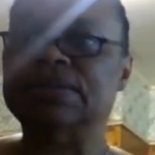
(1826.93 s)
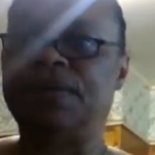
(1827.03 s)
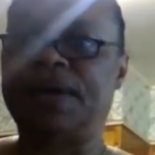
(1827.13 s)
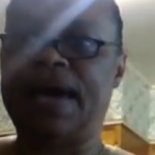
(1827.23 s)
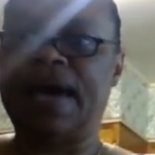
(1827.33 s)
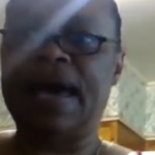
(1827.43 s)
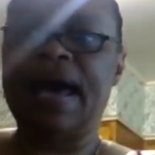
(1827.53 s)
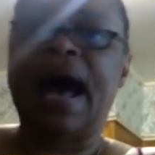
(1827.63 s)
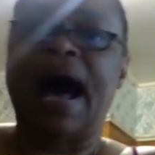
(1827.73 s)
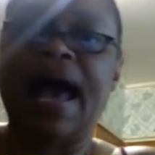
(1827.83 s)
Okay,
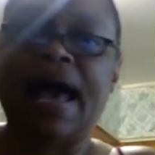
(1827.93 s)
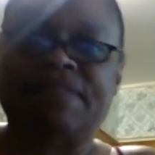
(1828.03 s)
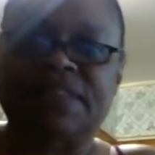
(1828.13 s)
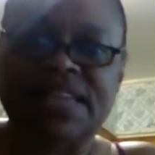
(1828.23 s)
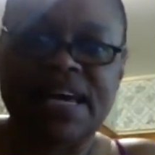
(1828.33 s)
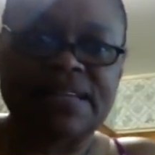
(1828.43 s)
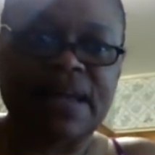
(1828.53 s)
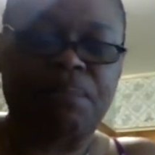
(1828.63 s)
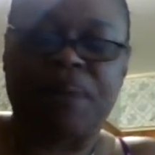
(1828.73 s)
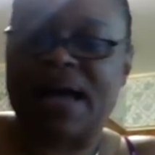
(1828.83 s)
I have to take
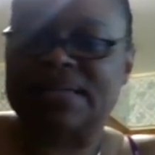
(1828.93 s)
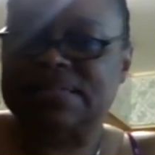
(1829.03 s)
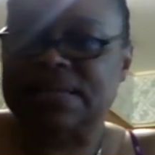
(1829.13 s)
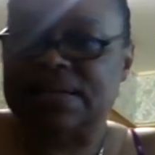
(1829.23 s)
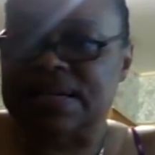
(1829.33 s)
that pasta